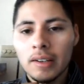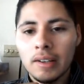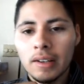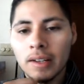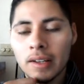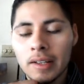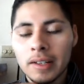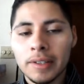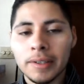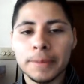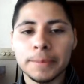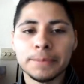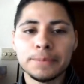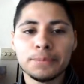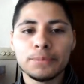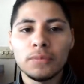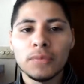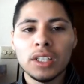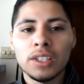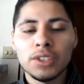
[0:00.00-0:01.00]

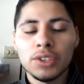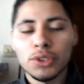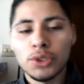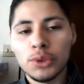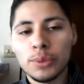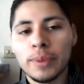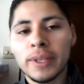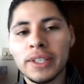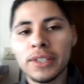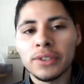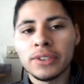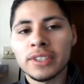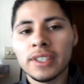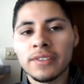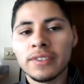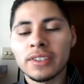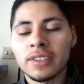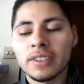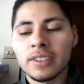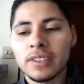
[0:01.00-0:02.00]
So you pay your
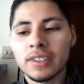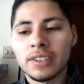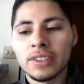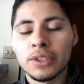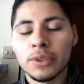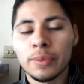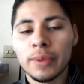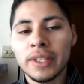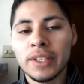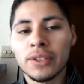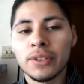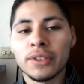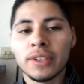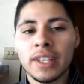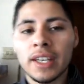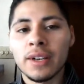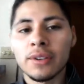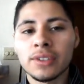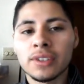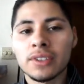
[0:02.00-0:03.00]

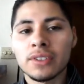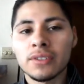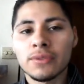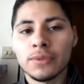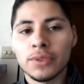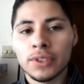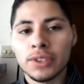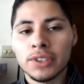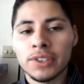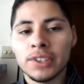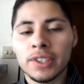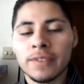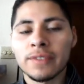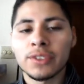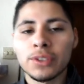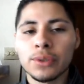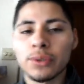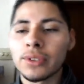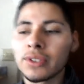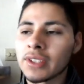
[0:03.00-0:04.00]
1,000 for your 7
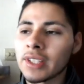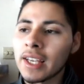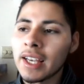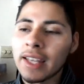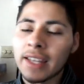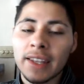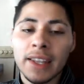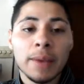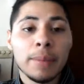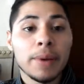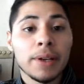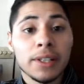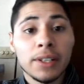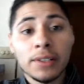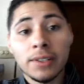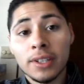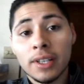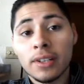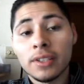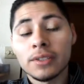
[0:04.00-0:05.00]
tools. They pay their
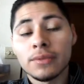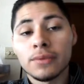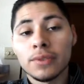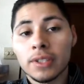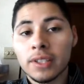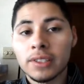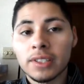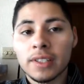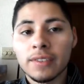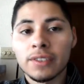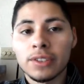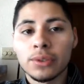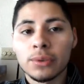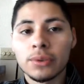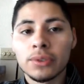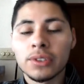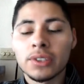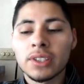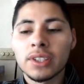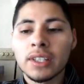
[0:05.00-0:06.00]
1,000 for their 7
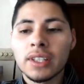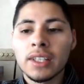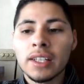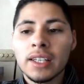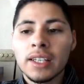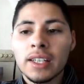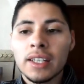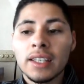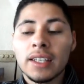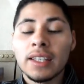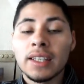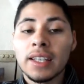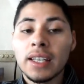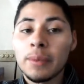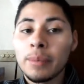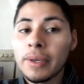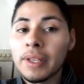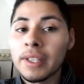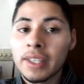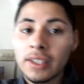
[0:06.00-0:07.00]
tools. They
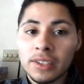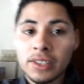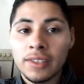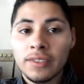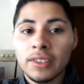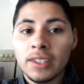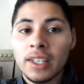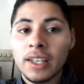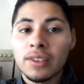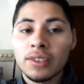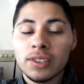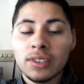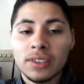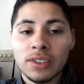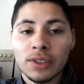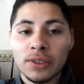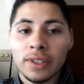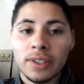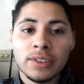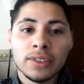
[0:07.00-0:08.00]
paid their 7,000, so
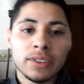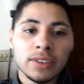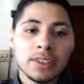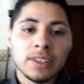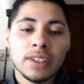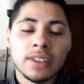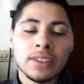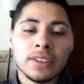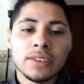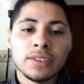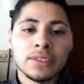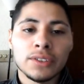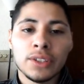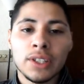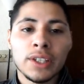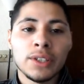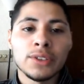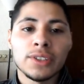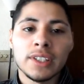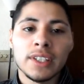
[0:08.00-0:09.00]
they
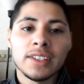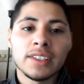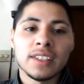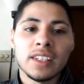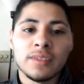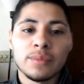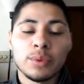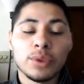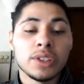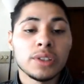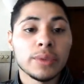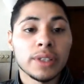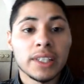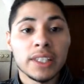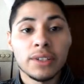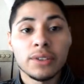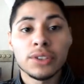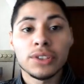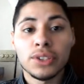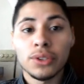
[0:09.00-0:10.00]
lose 1,000 life points, but it
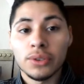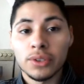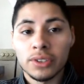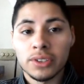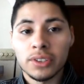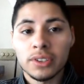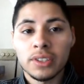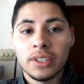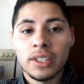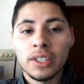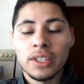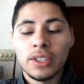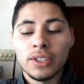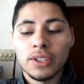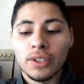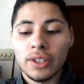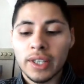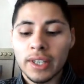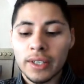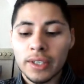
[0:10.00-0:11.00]
kills yours.
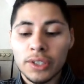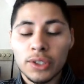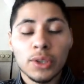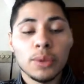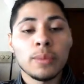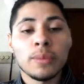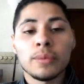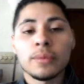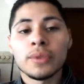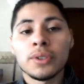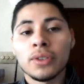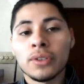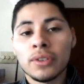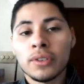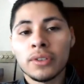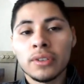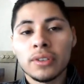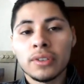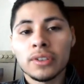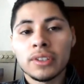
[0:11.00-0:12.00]
Okay,
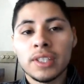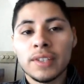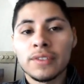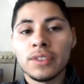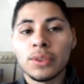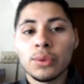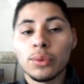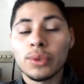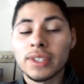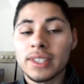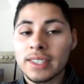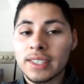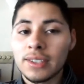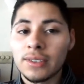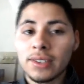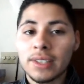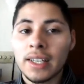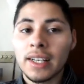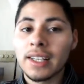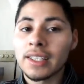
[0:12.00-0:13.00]
your 7 tools still
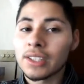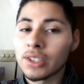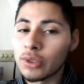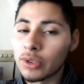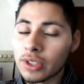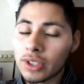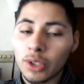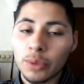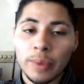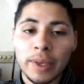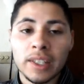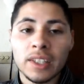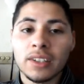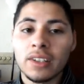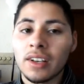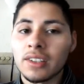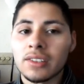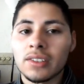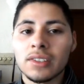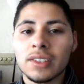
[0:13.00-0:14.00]
dies. You still paid the
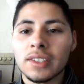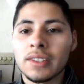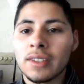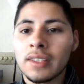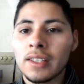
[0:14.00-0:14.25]
cost on it.